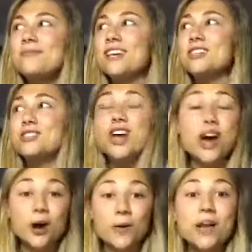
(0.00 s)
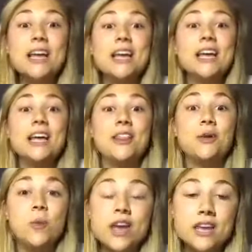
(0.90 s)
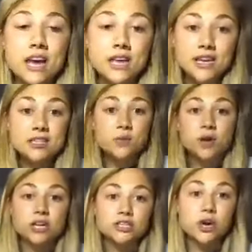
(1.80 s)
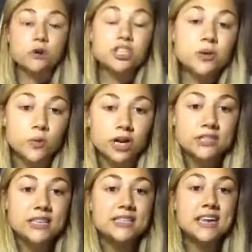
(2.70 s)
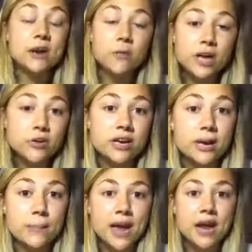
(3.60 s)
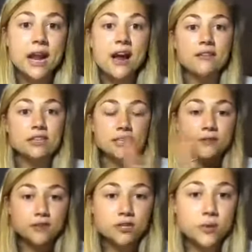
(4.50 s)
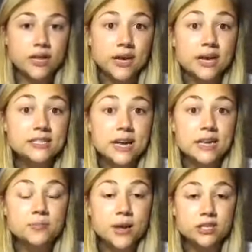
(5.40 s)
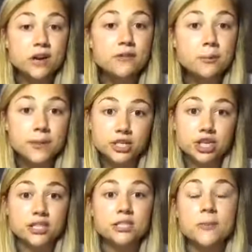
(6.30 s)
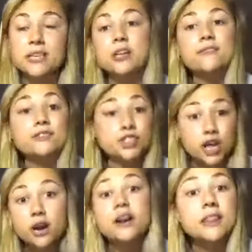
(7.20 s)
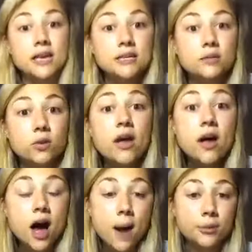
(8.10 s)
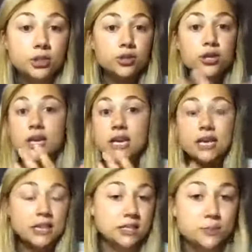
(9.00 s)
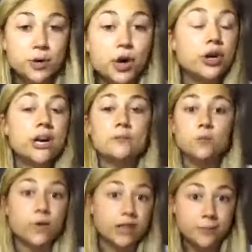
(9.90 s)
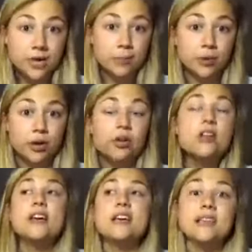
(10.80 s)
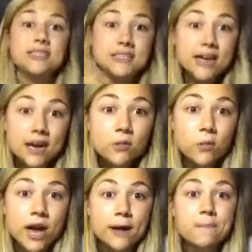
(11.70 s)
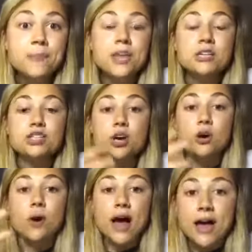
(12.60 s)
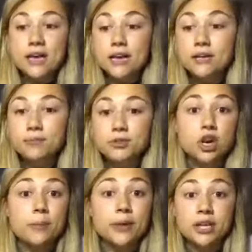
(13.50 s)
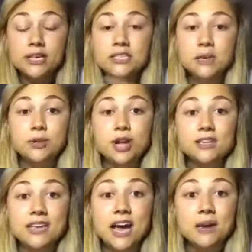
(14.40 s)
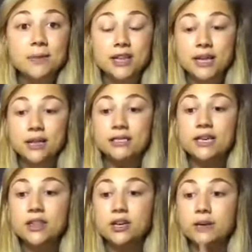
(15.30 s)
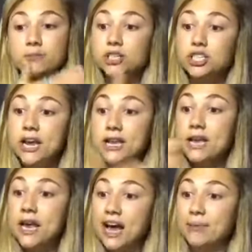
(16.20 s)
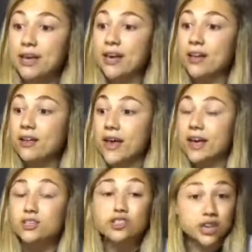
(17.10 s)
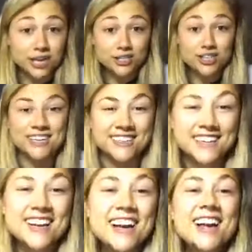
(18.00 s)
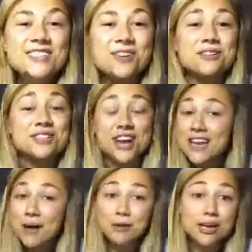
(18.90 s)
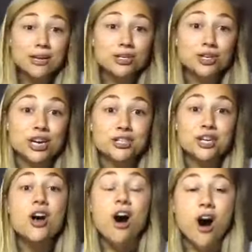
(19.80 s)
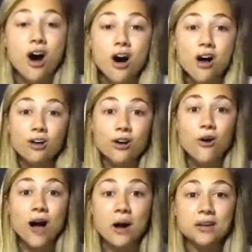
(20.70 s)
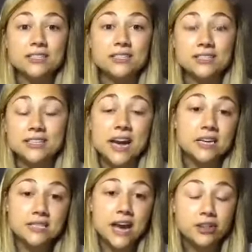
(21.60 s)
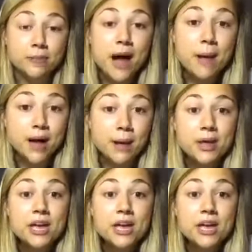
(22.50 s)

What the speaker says: So the way that this works, coaching works, the second way you can get paid, obviously the first way, like I said, it's based off commissions, based off sharing this opportunity, these programs with people. The second way, so I start building a team alongside me. Like, let's say their names are Jenny, Abigail, and Trish. So Jenny, Abigail, and Trish all go out and decide to sign their mom up.